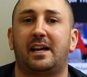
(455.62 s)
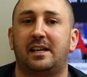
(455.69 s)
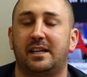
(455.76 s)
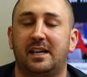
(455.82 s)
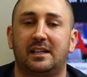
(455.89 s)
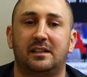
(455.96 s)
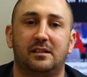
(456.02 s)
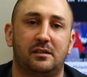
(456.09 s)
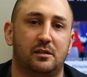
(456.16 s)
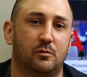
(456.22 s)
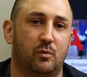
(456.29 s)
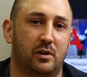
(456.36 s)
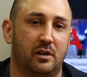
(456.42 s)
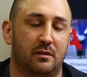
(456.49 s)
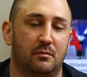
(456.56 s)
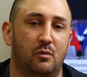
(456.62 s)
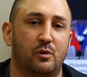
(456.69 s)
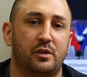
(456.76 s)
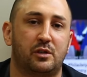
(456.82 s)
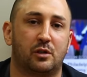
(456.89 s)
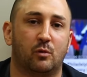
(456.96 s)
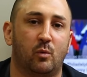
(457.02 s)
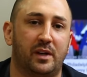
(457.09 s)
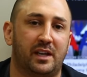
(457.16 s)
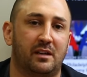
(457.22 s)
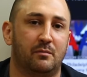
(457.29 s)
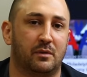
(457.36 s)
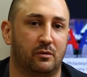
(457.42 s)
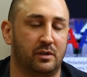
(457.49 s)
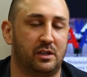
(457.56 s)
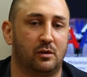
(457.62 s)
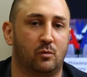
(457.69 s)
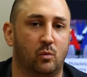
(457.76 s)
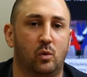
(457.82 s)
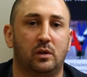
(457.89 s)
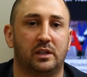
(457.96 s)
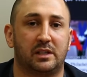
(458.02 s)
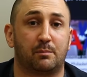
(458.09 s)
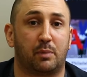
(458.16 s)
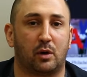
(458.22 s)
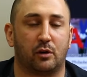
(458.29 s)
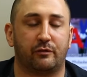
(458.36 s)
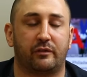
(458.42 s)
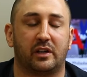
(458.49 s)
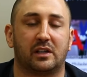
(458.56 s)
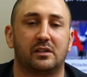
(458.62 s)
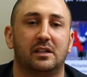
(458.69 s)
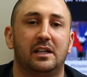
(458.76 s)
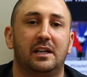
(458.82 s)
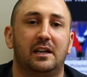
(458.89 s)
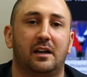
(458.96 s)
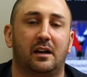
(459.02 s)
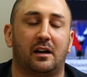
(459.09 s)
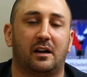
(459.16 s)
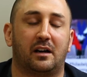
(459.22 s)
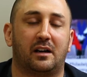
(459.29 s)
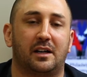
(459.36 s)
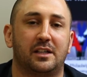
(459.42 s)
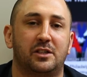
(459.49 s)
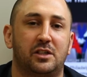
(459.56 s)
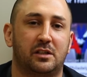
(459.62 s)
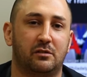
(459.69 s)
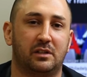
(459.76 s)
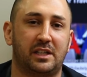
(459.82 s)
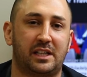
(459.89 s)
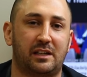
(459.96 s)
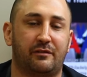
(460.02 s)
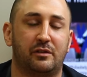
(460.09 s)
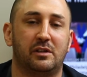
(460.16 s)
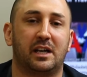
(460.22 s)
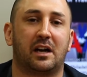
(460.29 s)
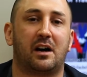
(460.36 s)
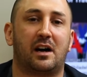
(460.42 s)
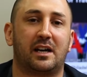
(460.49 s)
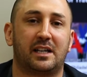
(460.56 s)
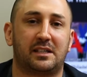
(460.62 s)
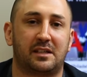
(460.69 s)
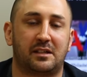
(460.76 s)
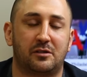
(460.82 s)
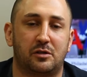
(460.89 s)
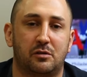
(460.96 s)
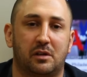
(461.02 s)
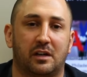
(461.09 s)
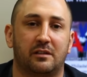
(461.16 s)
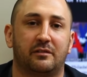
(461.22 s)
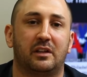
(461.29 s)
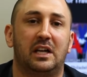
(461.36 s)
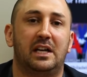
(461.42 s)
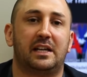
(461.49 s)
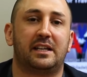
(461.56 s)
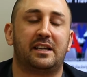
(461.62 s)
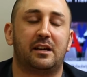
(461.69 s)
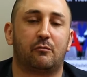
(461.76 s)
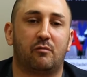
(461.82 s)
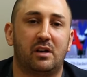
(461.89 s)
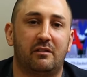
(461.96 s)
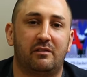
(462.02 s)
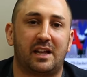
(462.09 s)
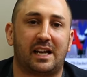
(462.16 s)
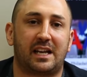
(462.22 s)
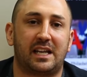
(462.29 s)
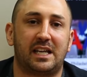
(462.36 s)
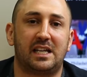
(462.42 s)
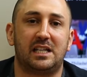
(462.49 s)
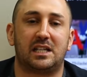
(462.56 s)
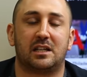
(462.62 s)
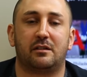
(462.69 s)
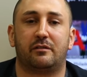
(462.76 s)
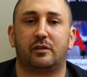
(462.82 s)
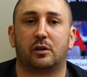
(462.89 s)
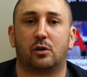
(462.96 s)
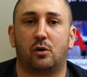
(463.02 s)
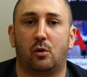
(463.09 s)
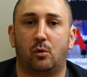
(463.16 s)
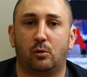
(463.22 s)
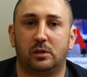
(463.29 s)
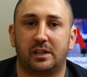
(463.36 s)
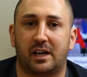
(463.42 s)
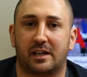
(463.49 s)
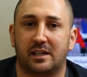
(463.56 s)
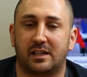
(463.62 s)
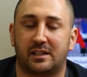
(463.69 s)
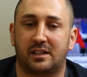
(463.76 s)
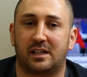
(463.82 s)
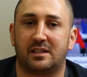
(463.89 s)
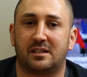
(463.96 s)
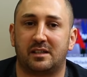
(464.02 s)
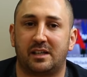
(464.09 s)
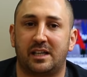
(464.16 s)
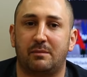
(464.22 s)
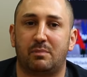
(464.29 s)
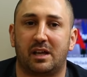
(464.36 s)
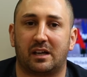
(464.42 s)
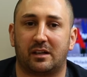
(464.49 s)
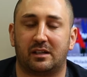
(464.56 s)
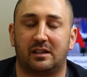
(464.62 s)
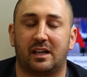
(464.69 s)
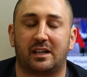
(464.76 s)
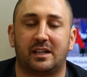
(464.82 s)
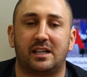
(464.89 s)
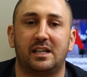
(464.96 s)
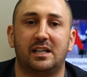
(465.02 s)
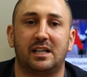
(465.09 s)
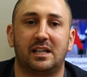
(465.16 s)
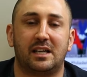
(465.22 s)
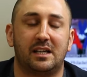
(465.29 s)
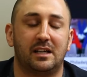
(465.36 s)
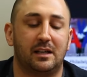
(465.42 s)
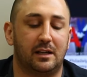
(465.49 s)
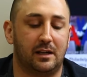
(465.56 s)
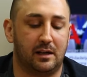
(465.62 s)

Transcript: And again, this is where the moisture wicking merino wool is perfect. Uh, generally, if you get hot, it tends to kind of get rid of that heat. And if you're cold, it kind of tends to keep that, that heat in.